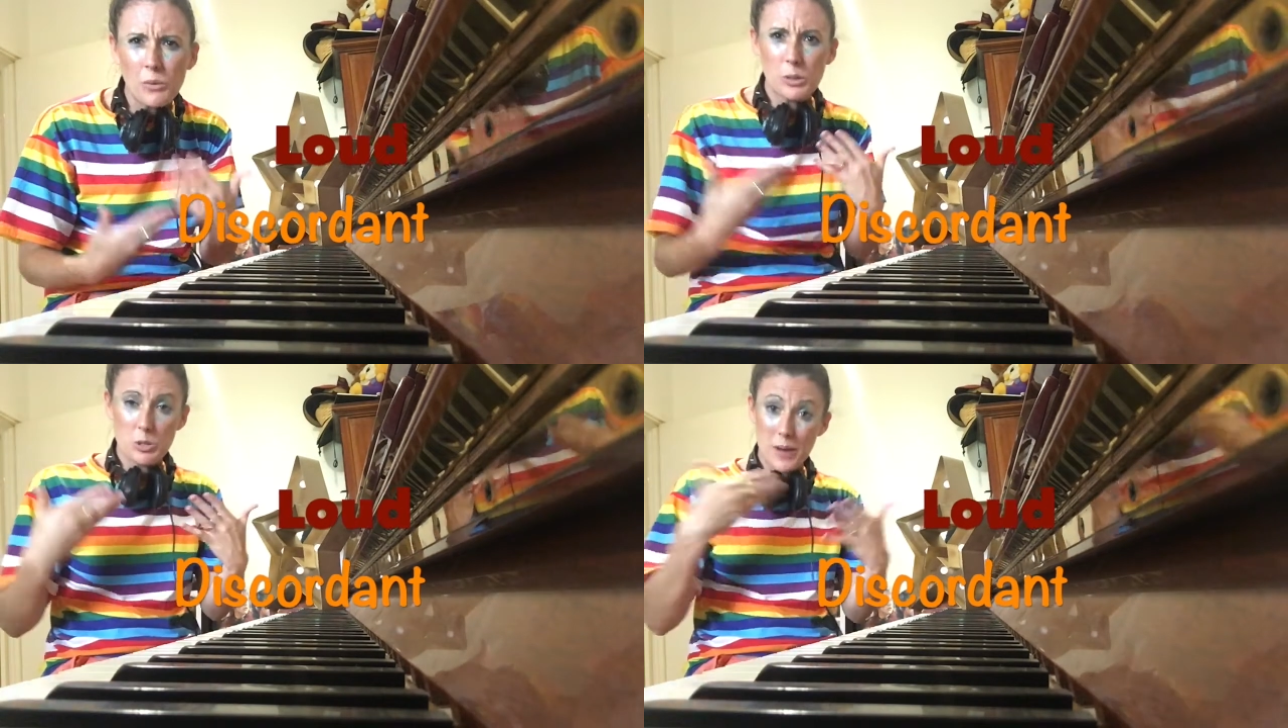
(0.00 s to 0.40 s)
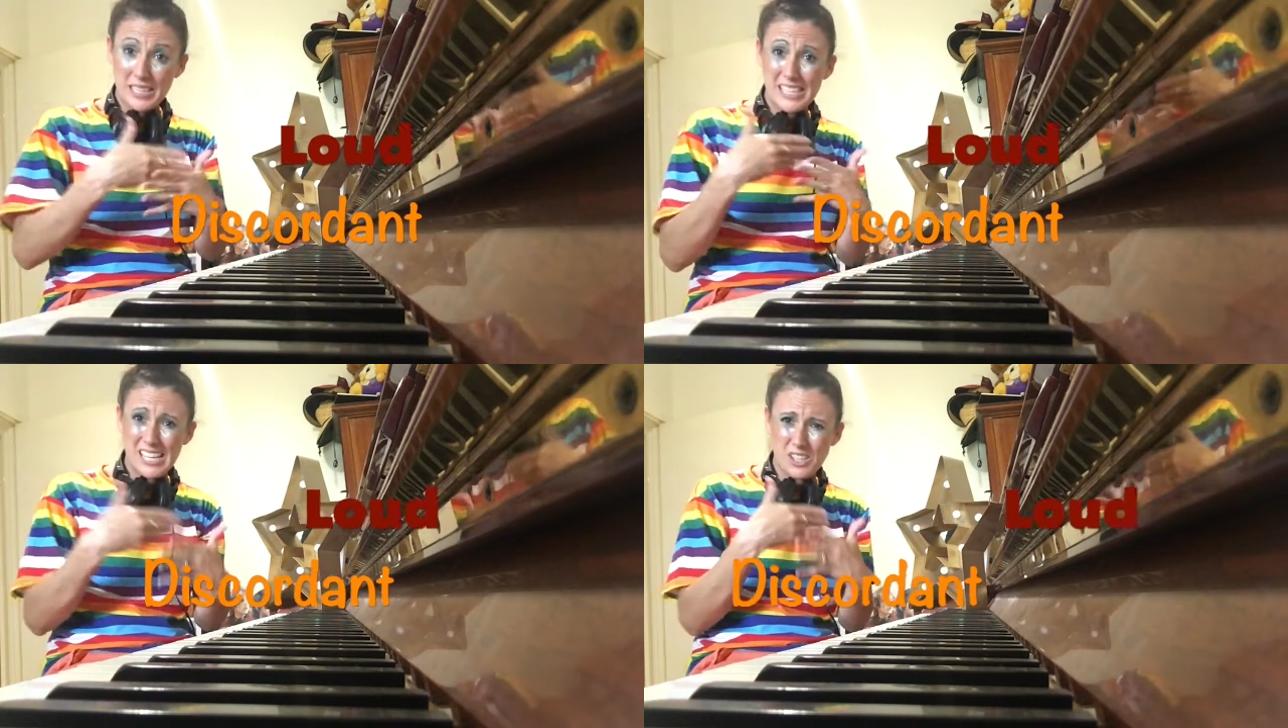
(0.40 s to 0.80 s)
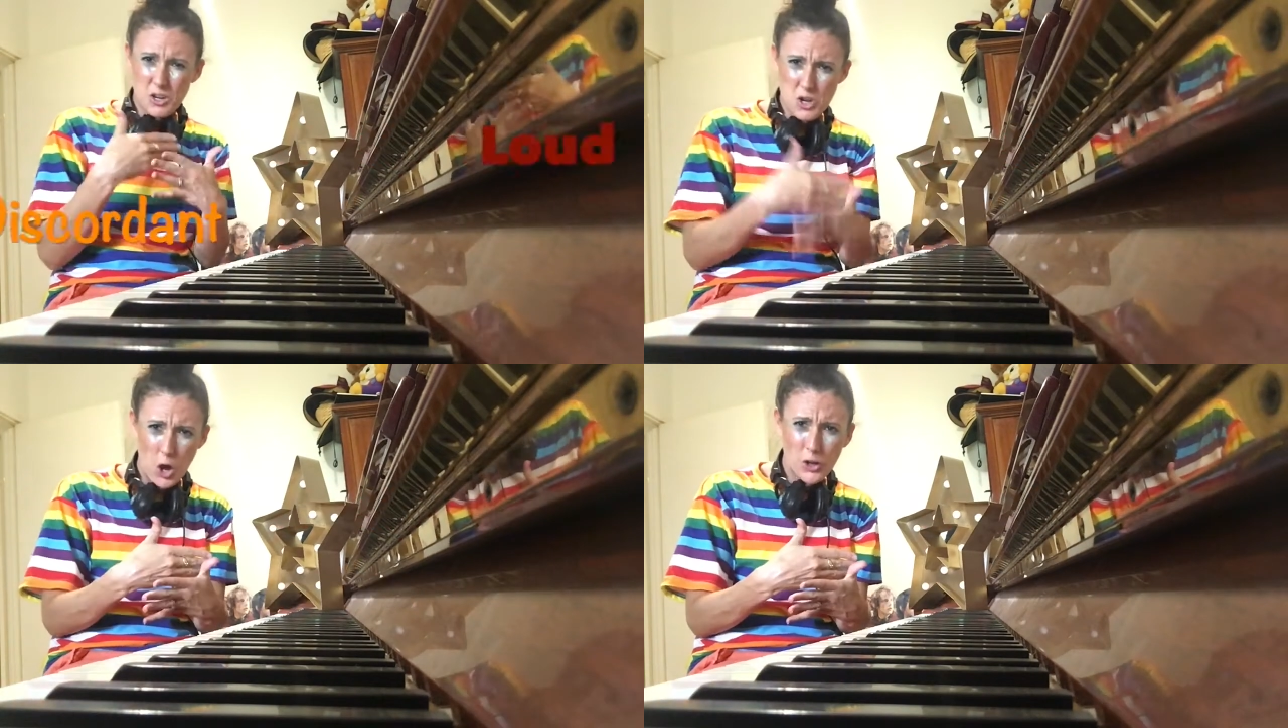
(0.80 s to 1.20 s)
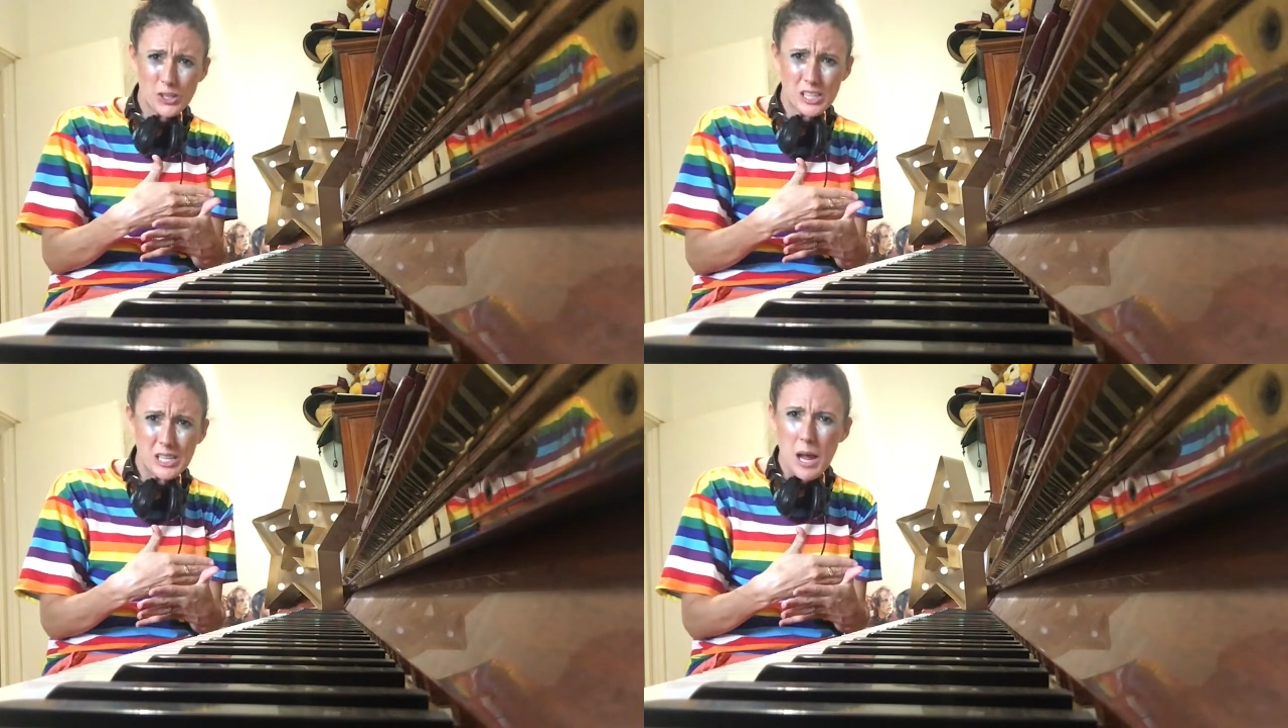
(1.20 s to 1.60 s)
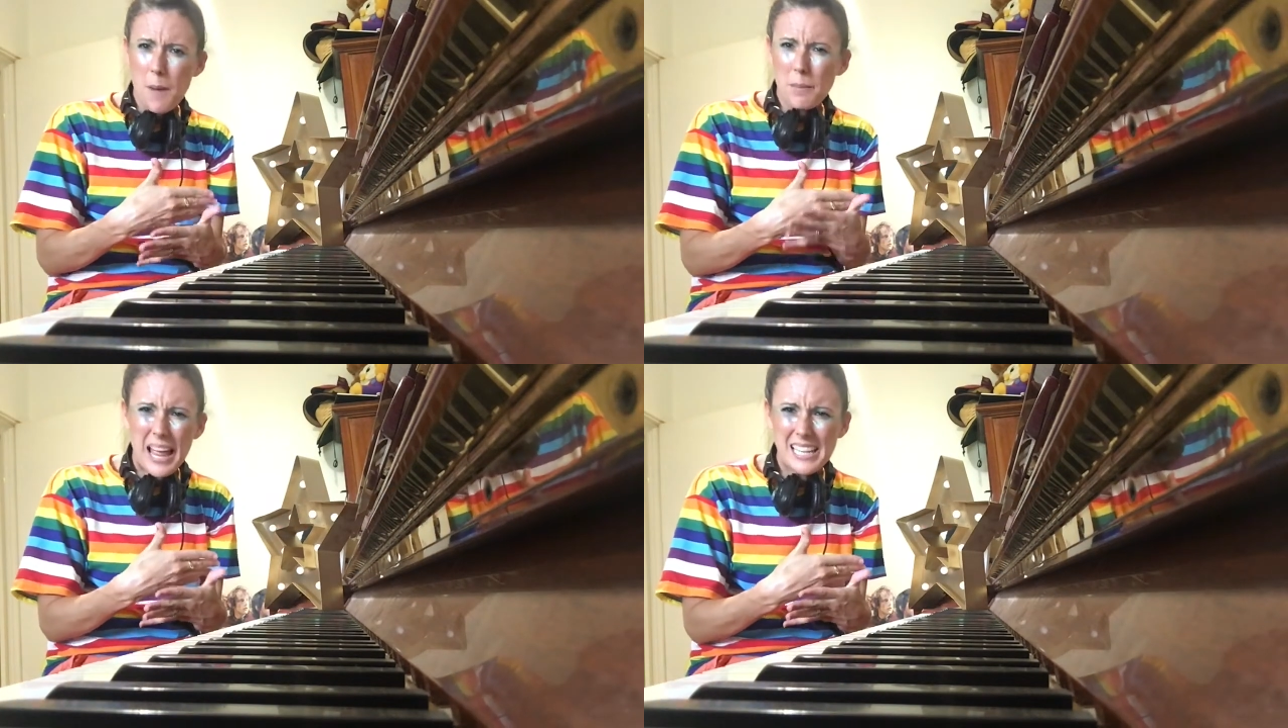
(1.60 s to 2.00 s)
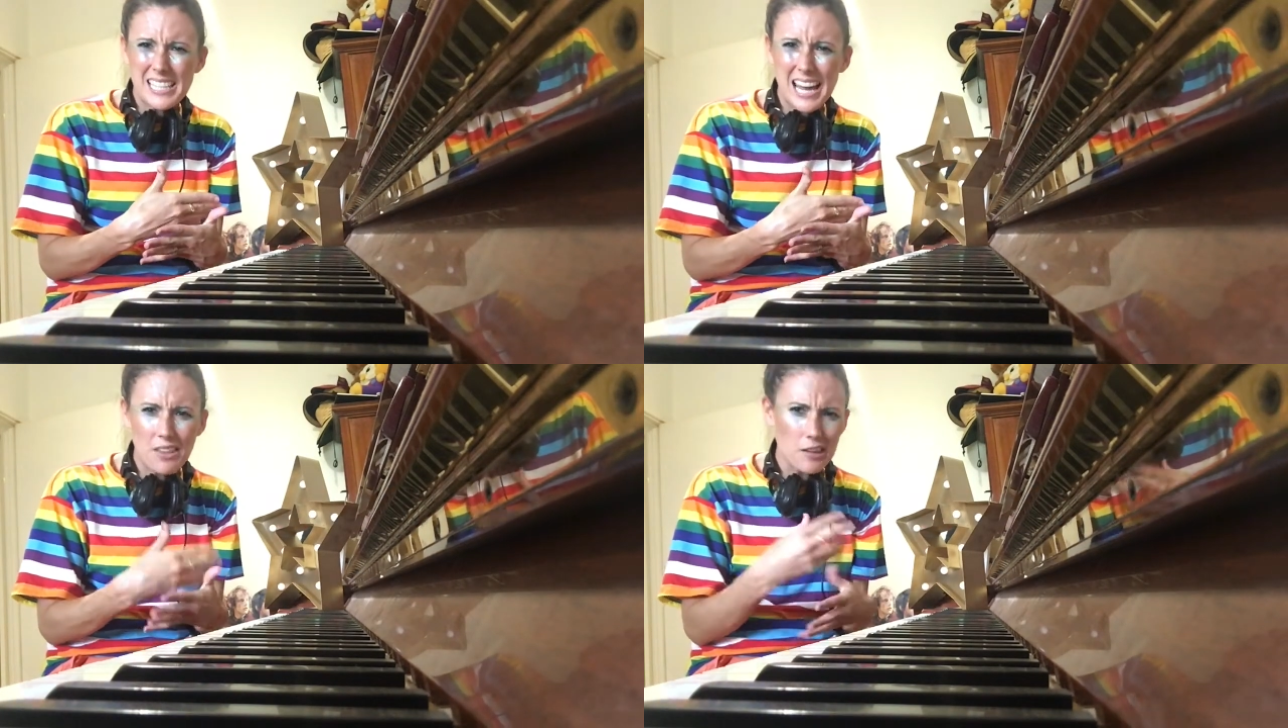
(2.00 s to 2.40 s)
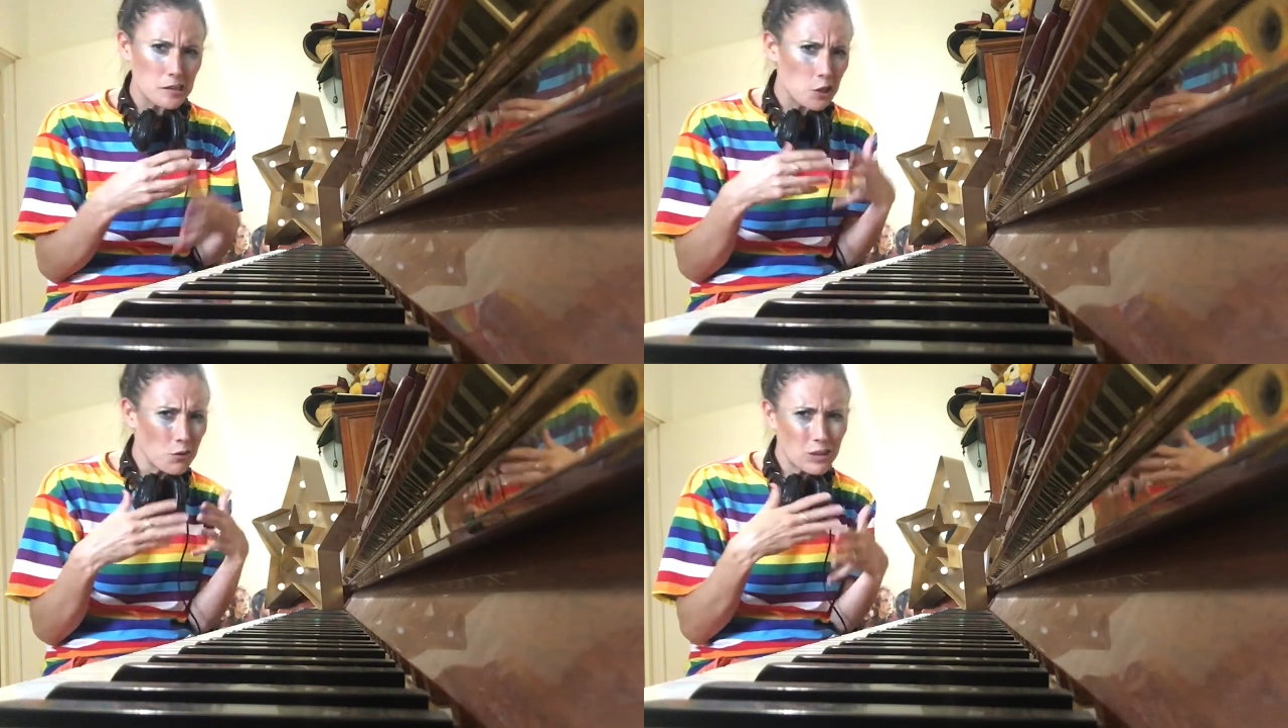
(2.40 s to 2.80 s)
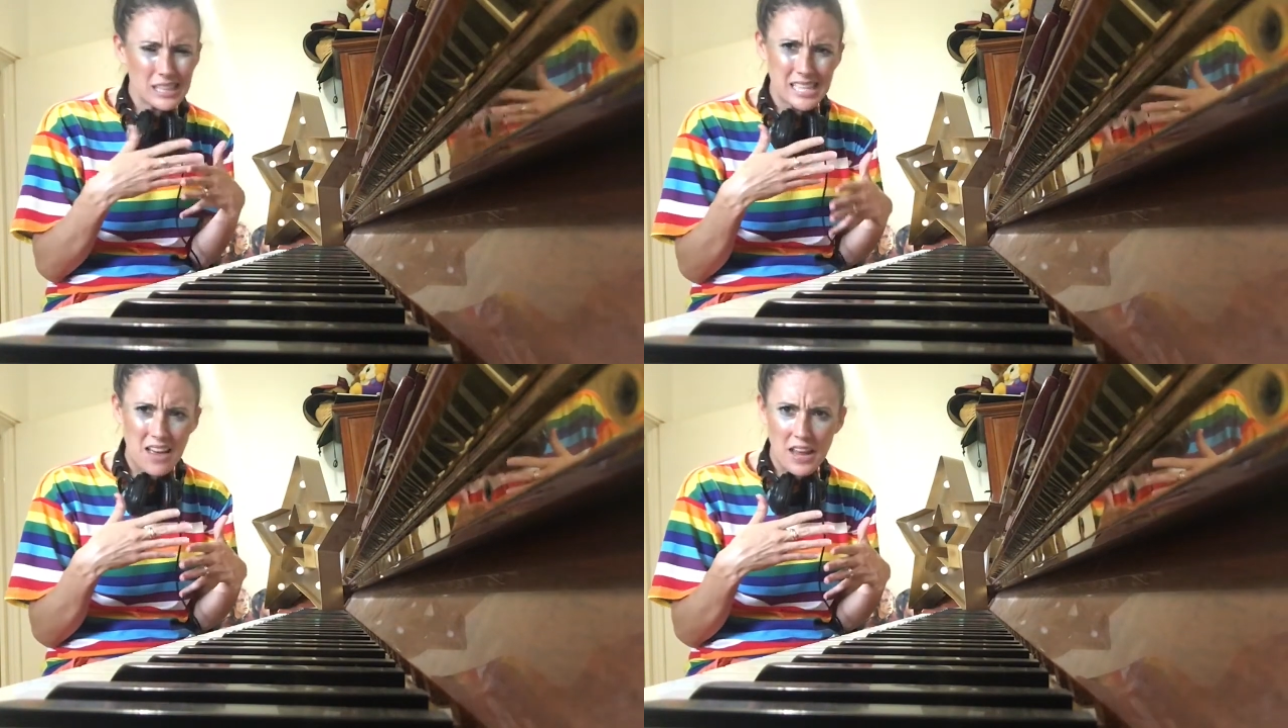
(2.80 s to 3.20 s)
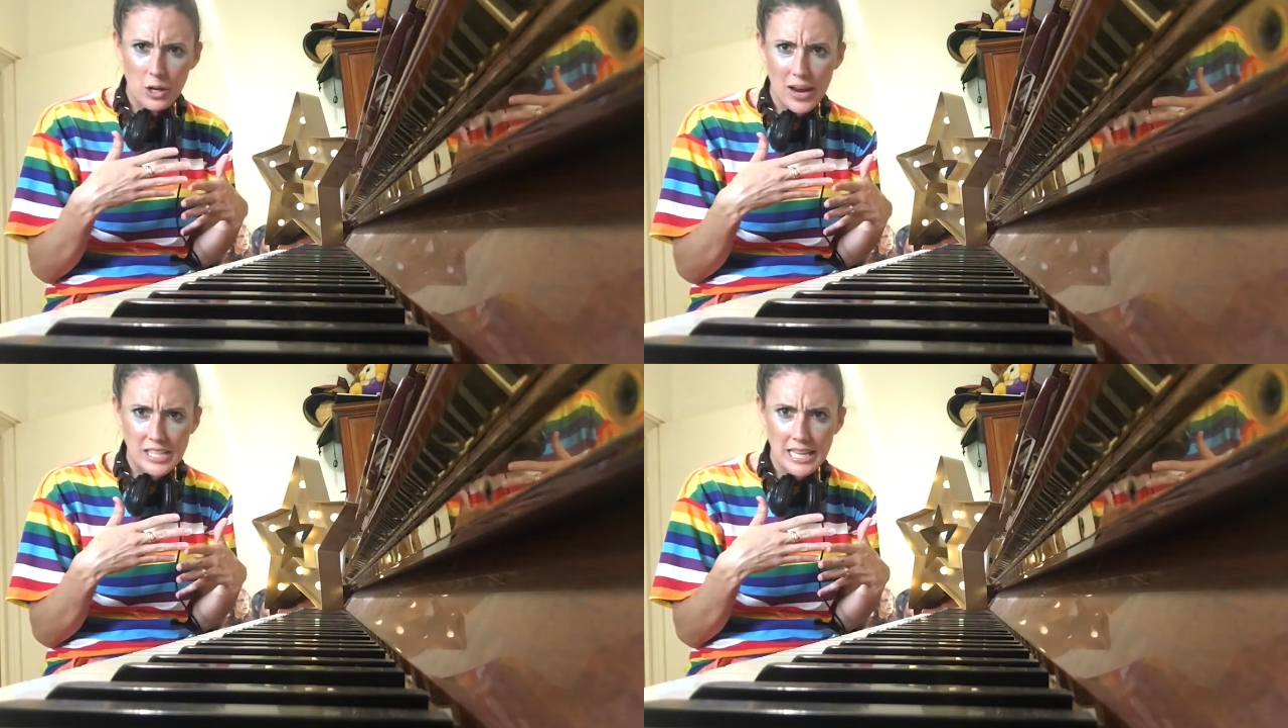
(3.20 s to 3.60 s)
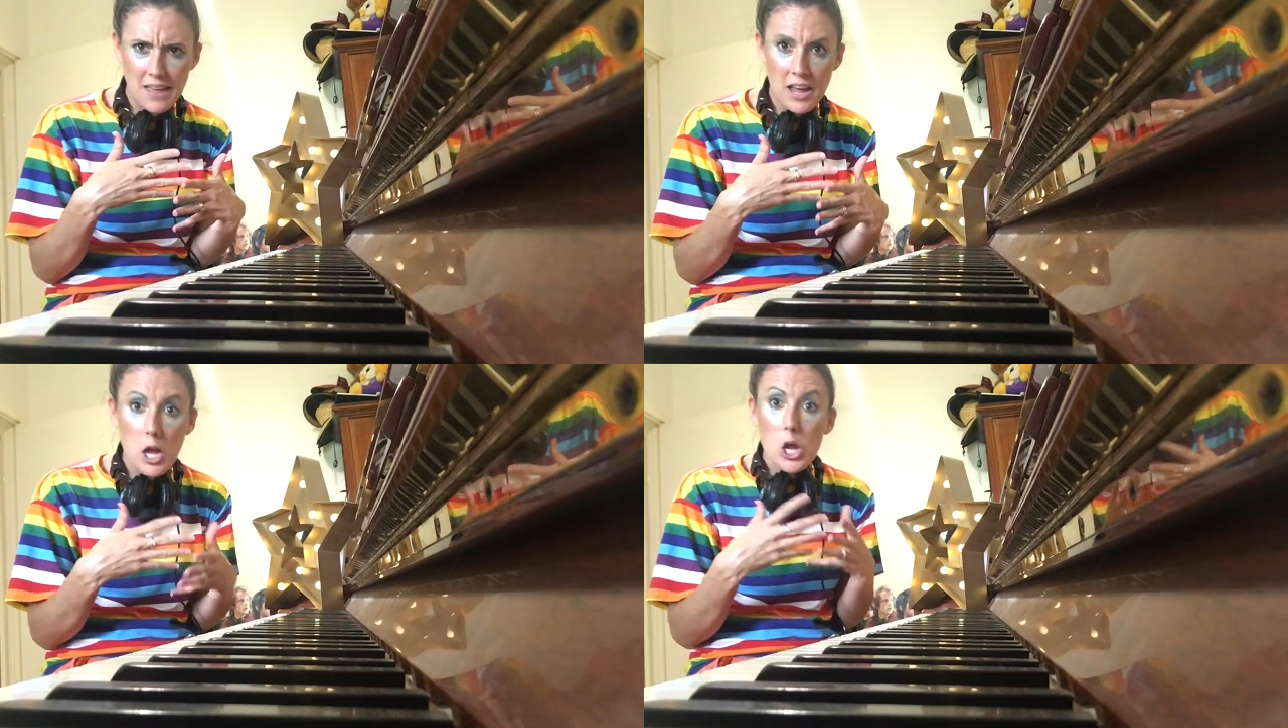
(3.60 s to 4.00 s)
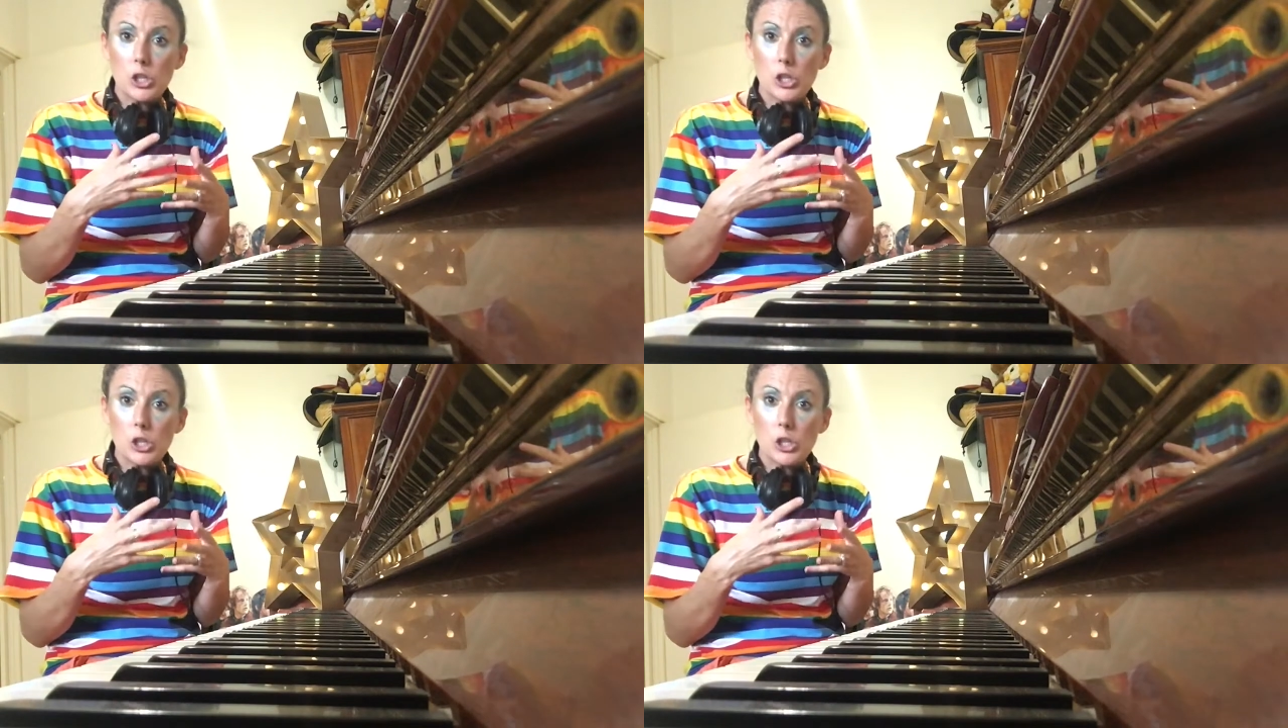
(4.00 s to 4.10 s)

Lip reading: which means there's a notes played together that don't really sound that great together.